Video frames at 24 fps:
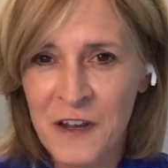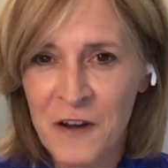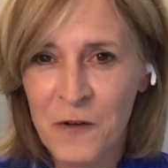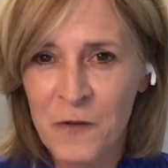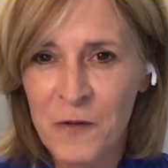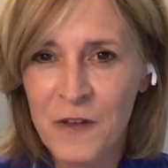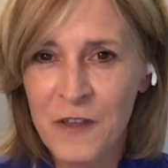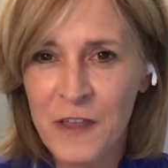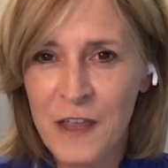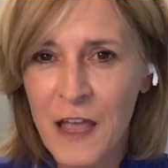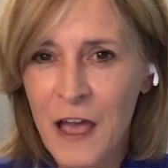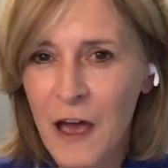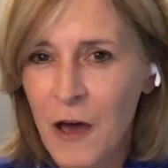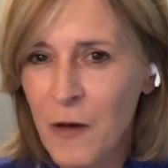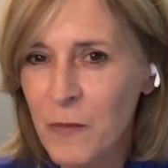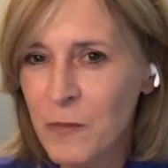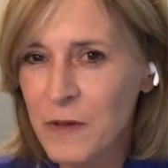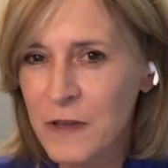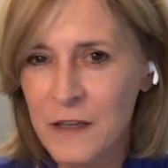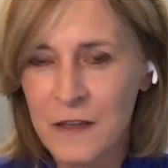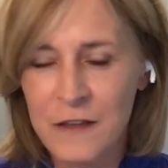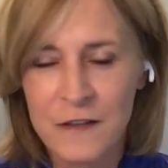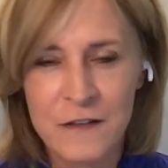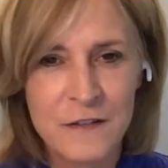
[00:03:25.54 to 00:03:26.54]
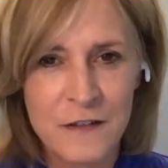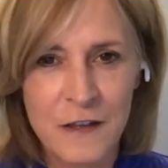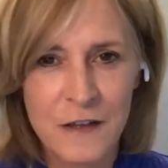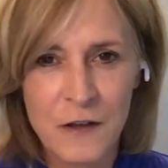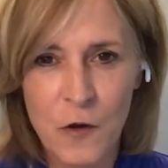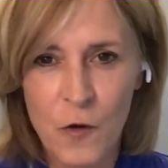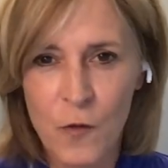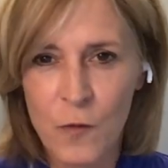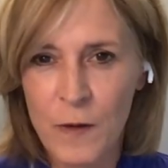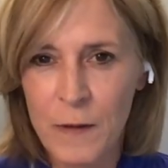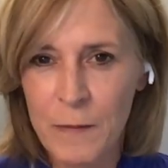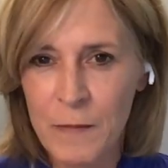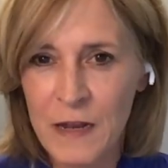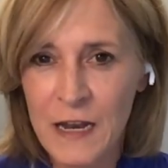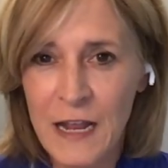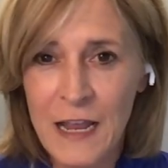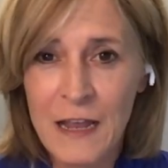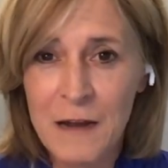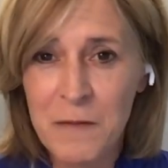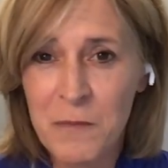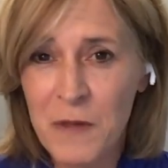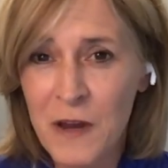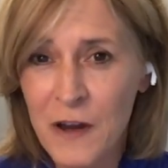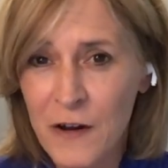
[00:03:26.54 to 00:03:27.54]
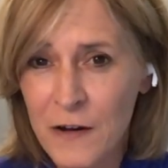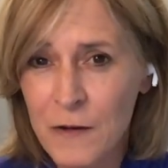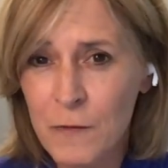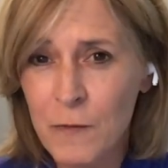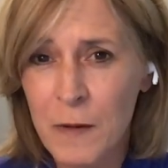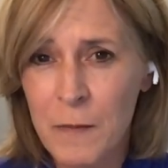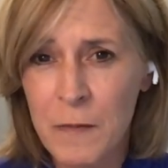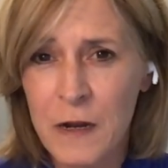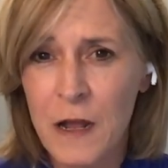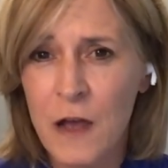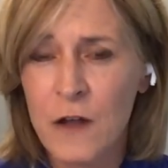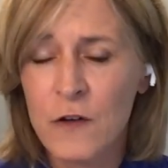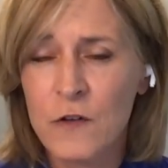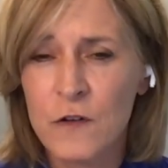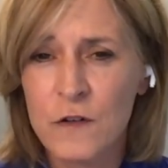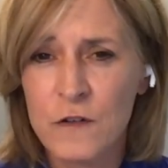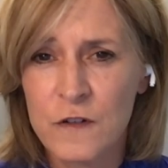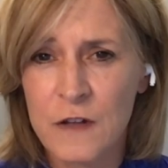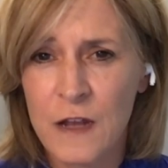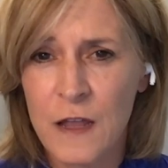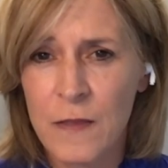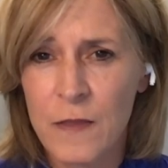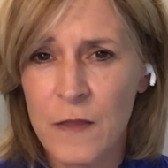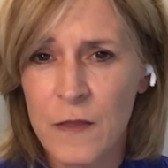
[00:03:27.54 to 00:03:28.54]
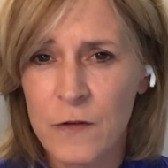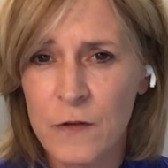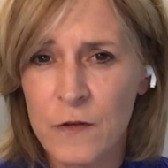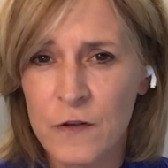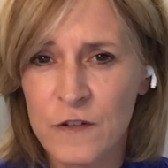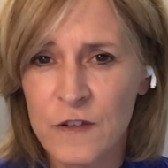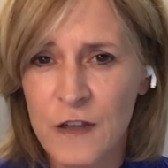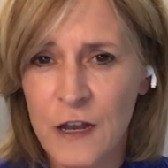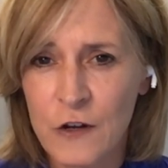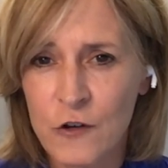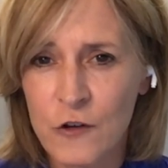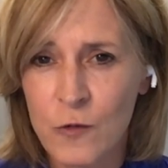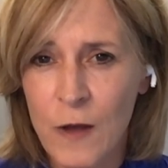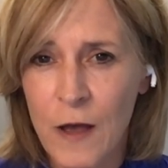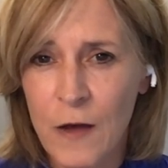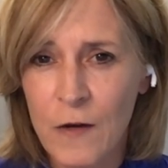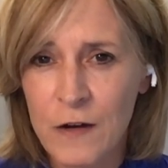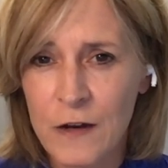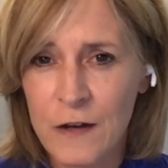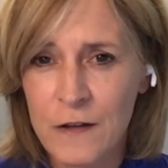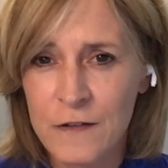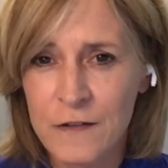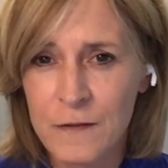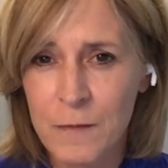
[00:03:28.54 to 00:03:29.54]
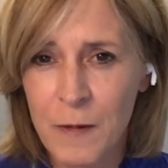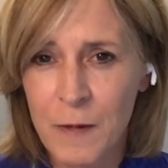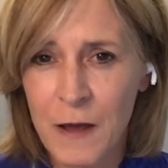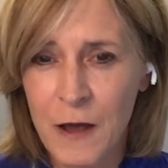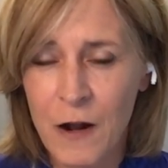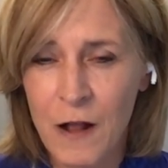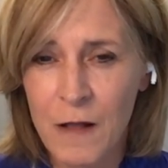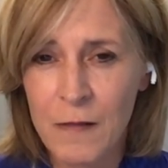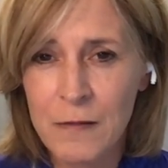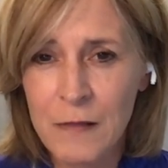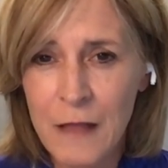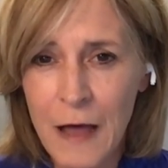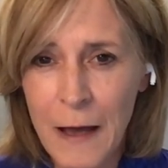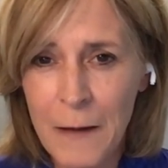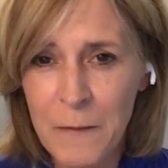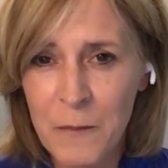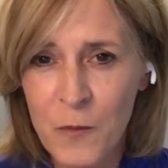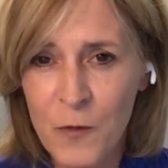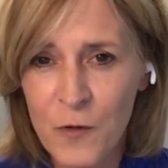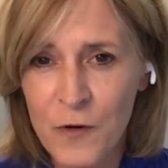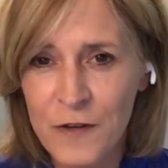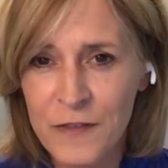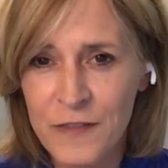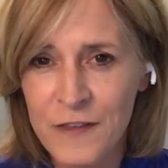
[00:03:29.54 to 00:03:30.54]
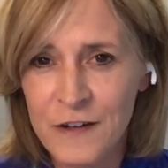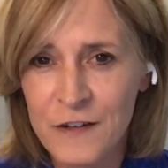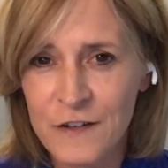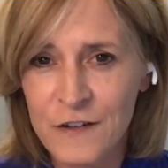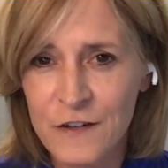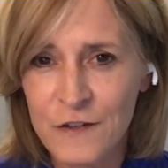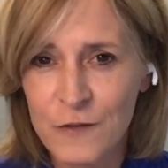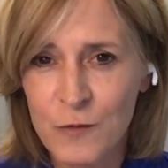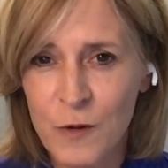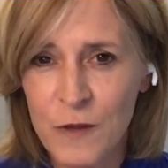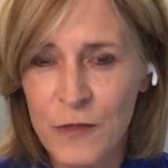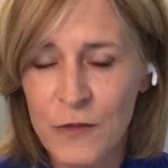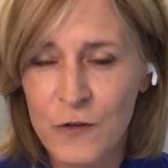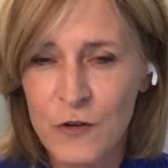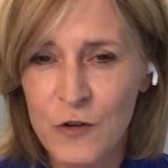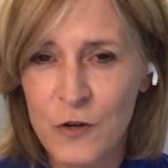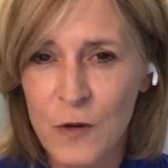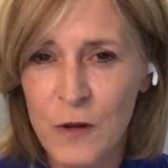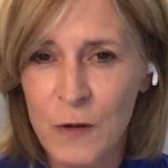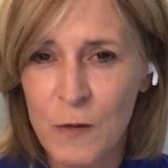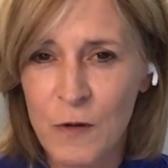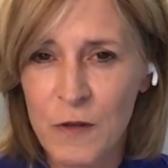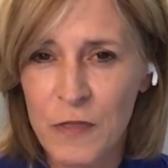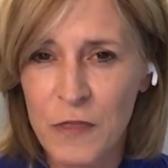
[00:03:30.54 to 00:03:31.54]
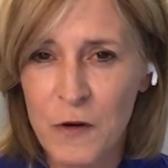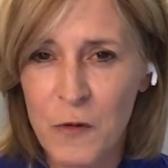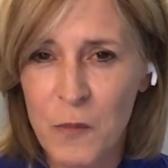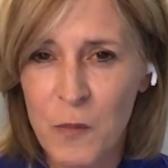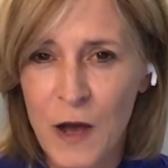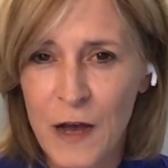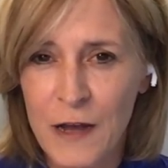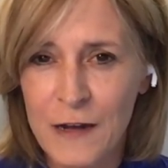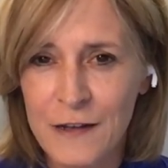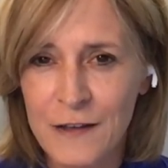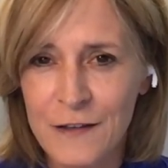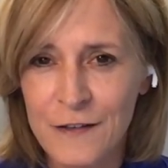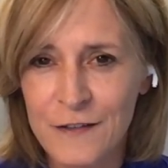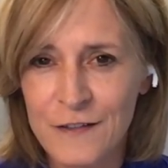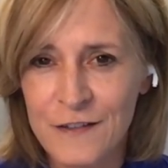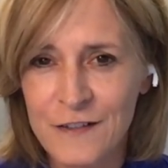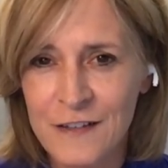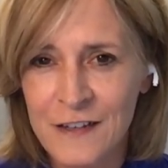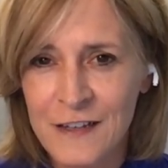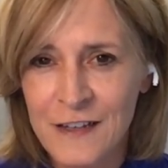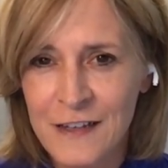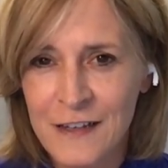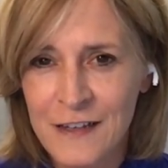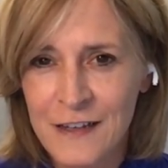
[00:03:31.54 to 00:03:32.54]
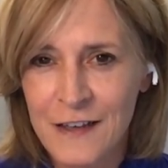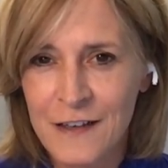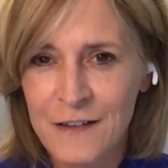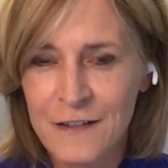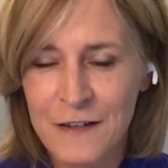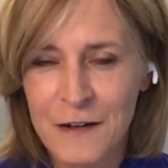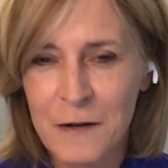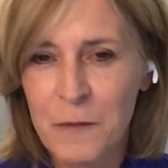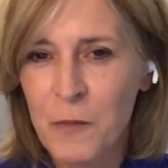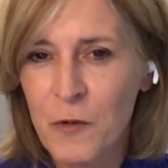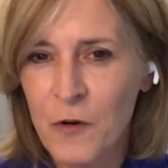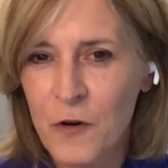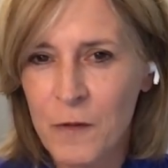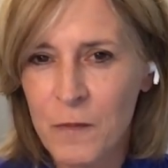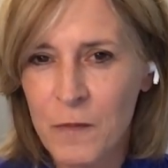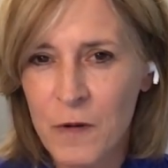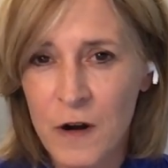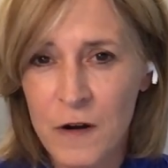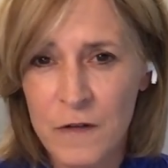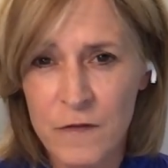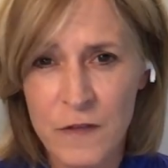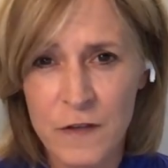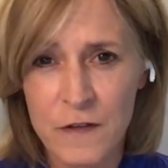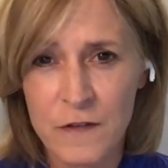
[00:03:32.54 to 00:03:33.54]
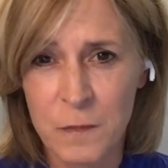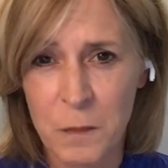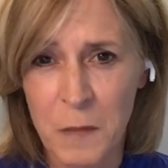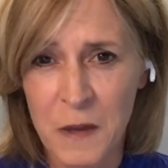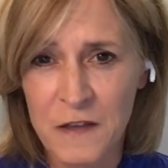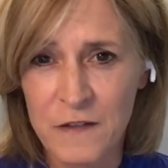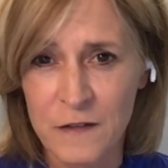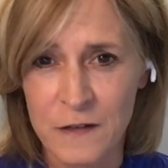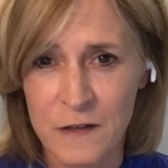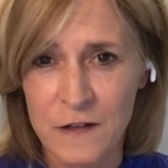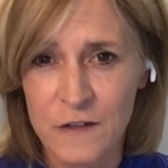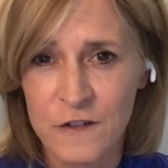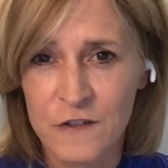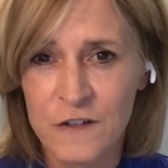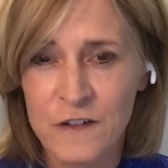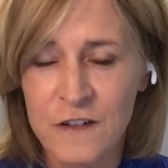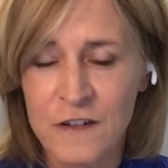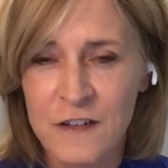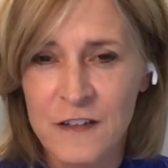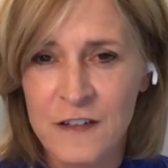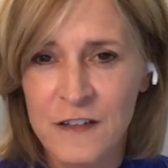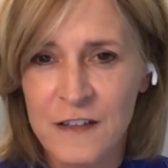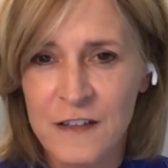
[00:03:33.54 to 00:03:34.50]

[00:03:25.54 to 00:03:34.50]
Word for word: really helping single women and married women understand that their sexuality is about a lot more than just what they're doing with their bodies is an important part of this message.